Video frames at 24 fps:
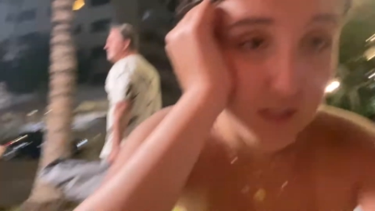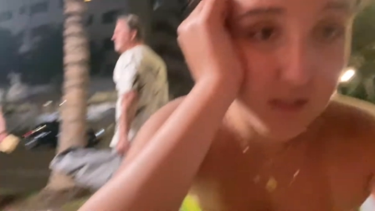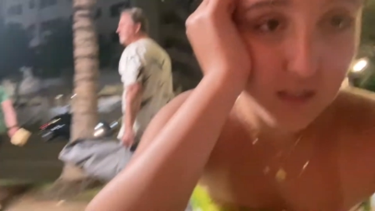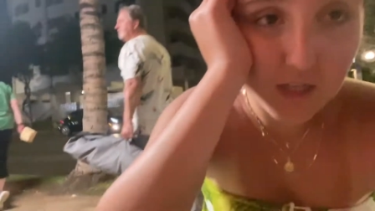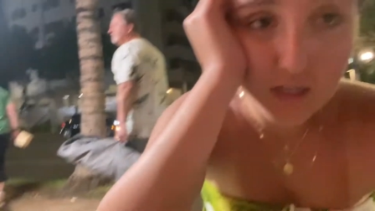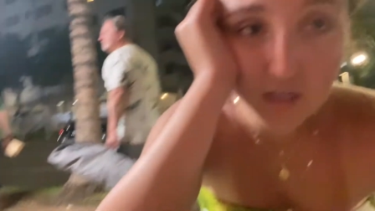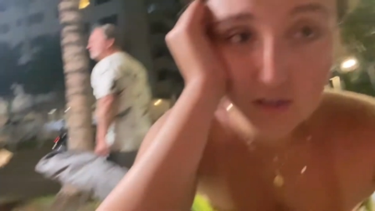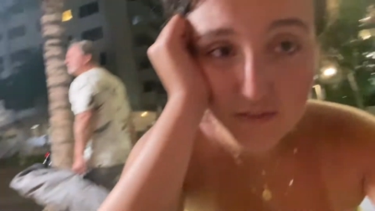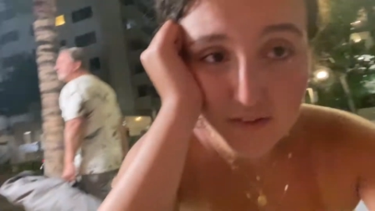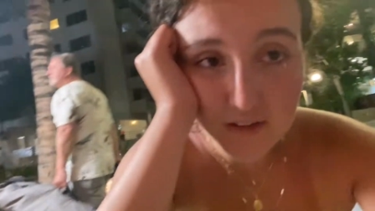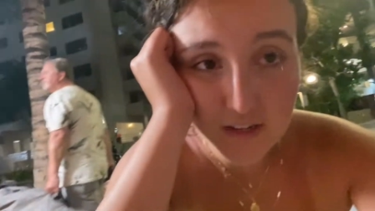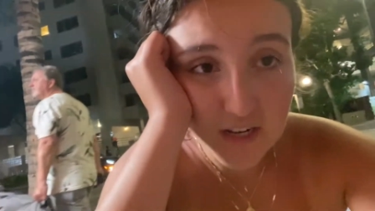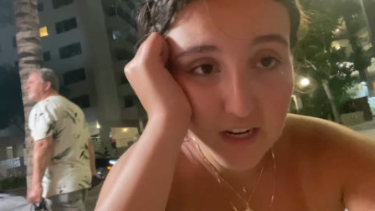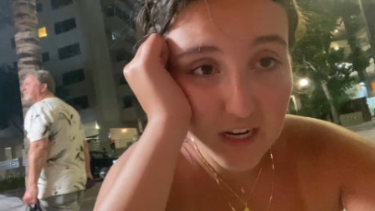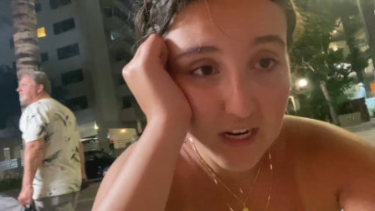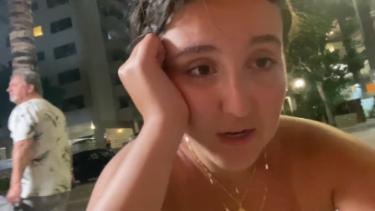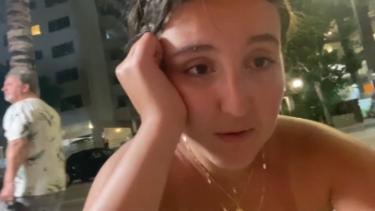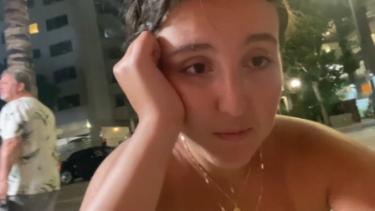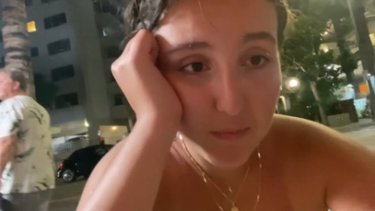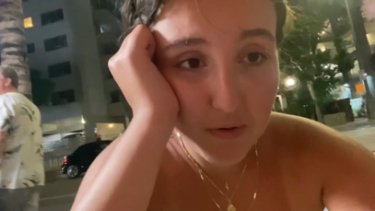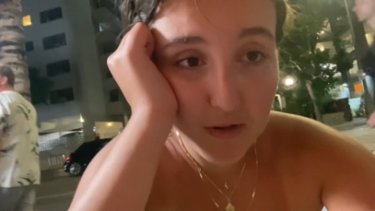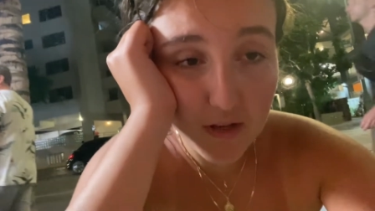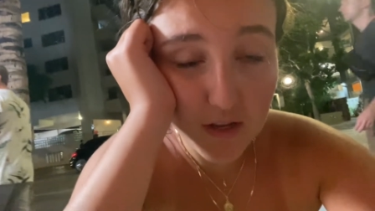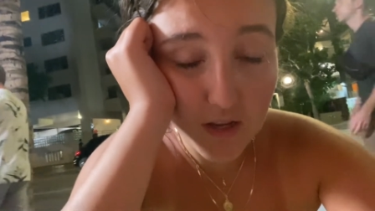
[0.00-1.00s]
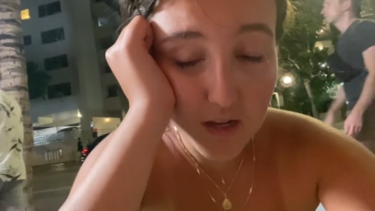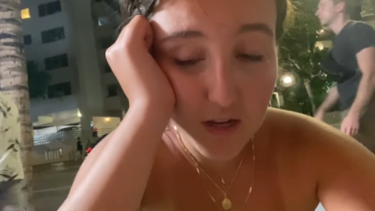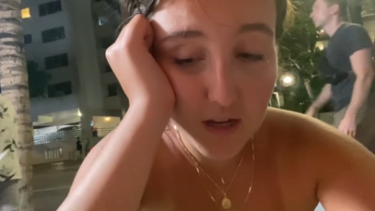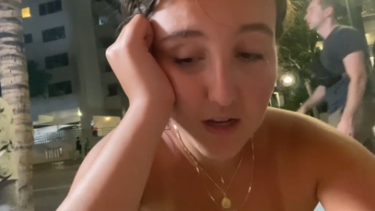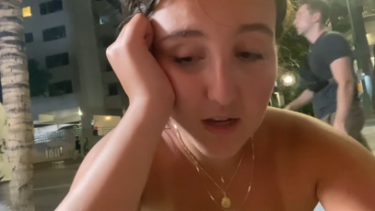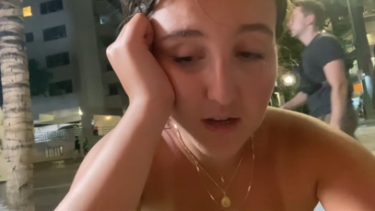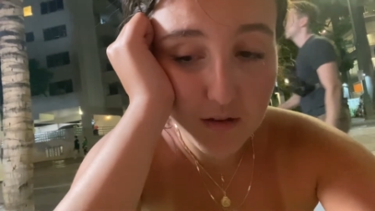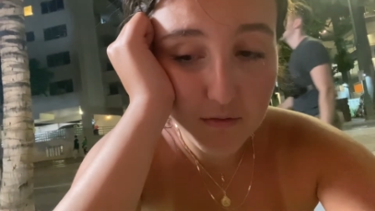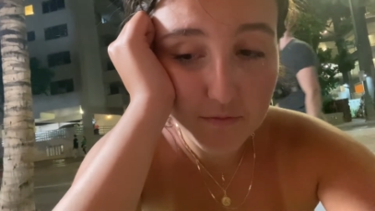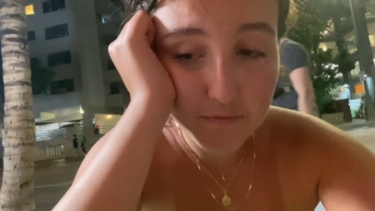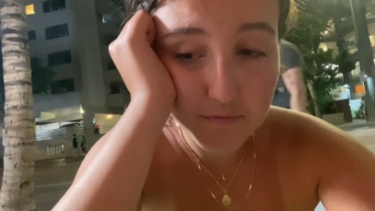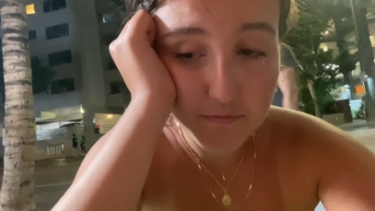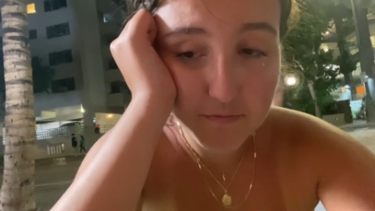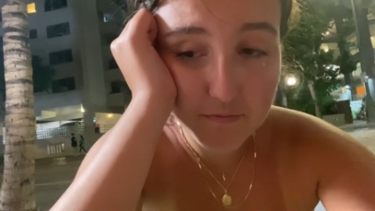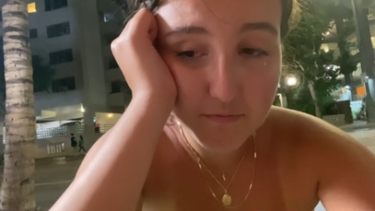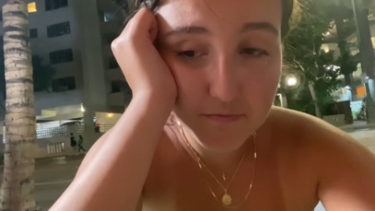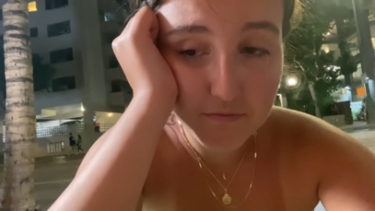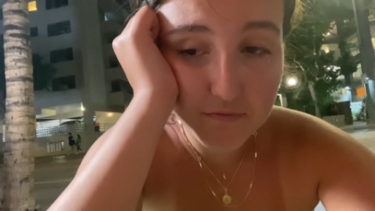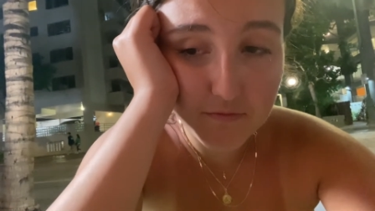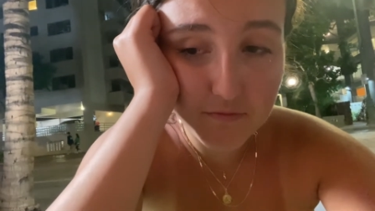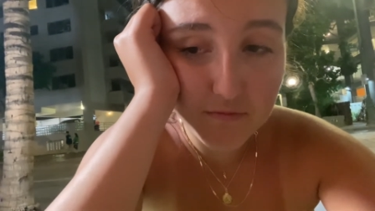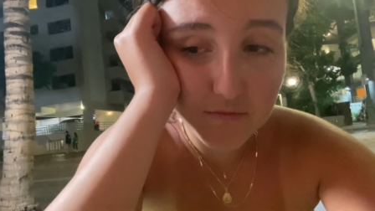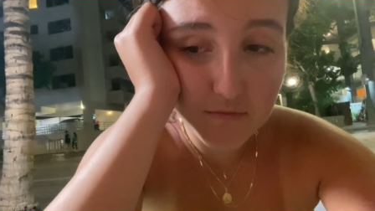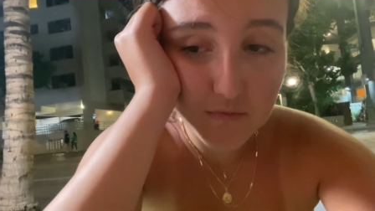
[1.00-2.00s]
not even 8 p.m.
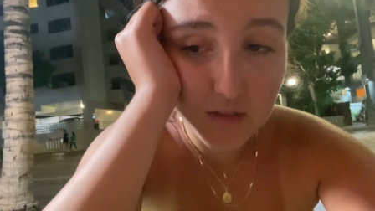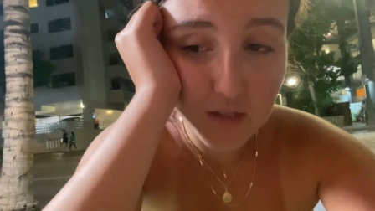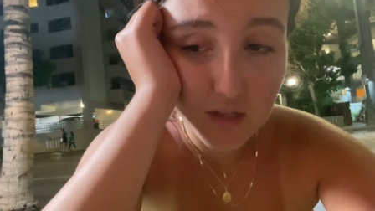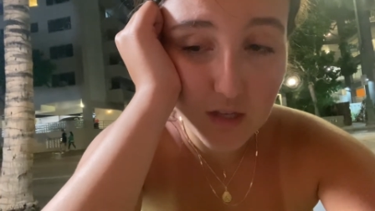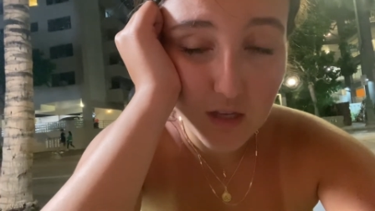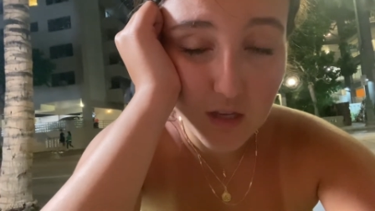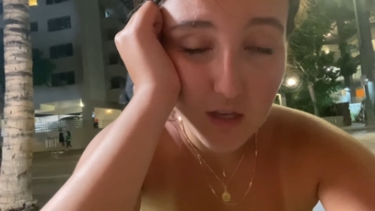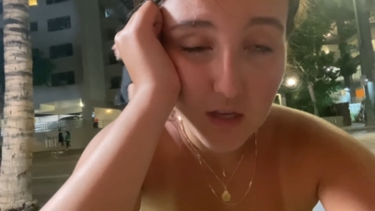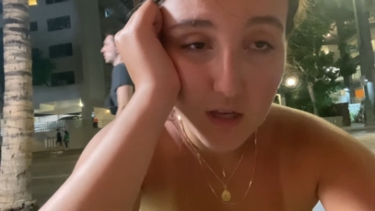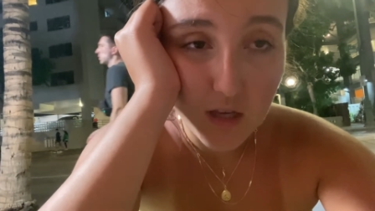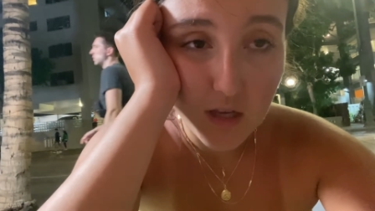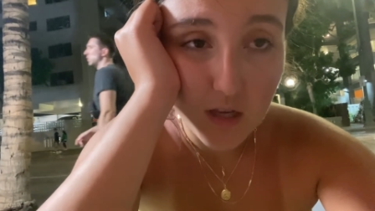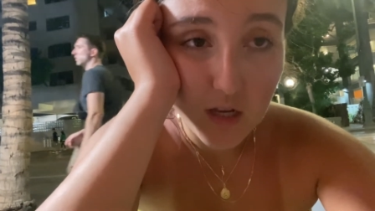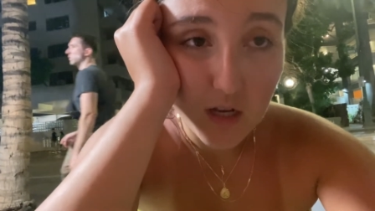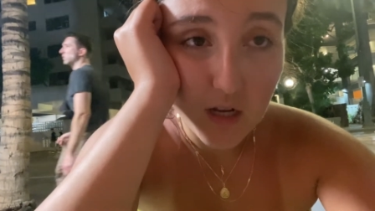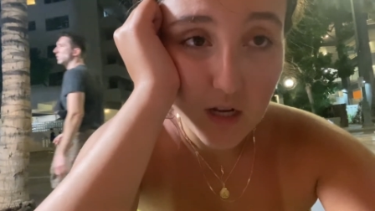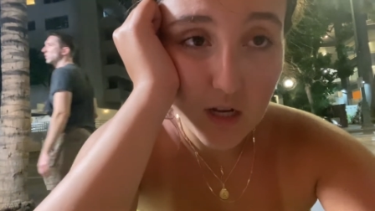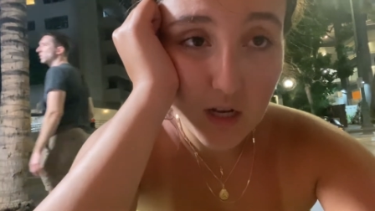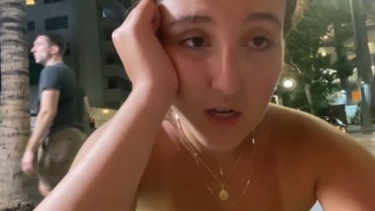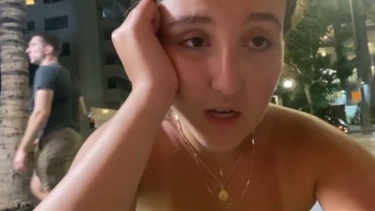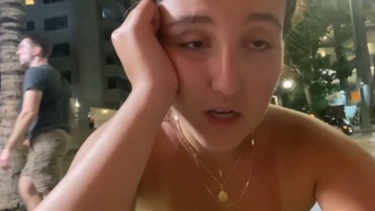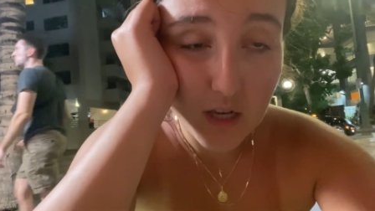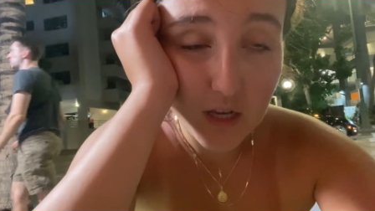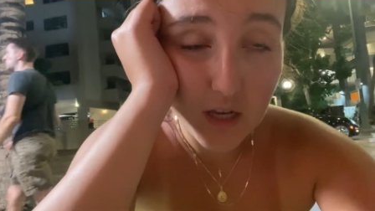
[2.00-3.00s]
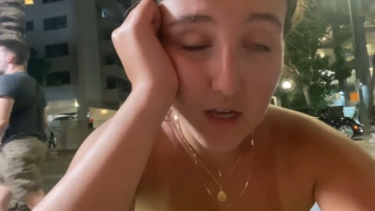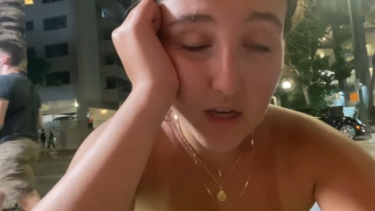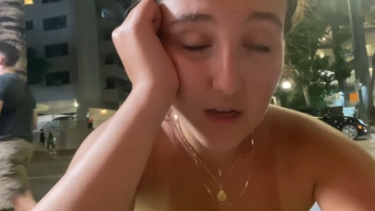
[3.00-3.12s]
I,